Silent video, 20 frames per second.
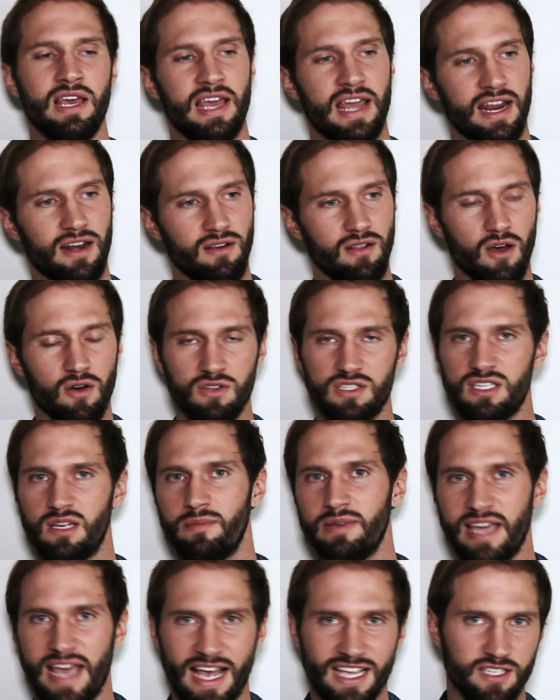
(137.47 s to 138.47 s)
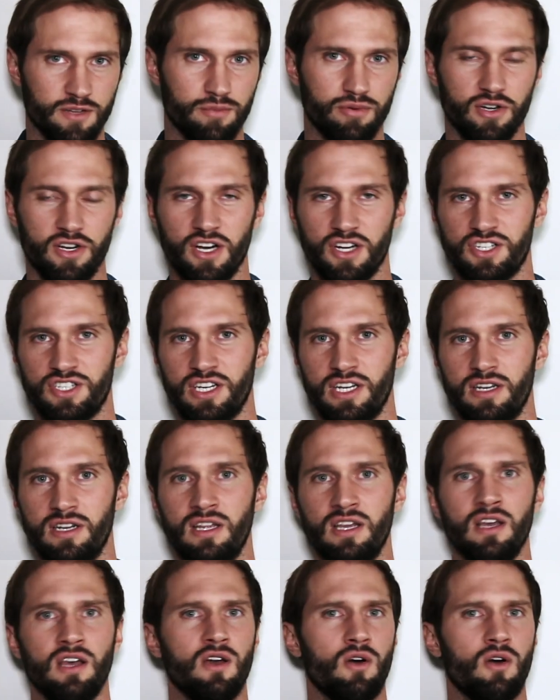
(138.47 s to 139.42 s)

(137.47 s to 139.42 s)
and low stomach acid production,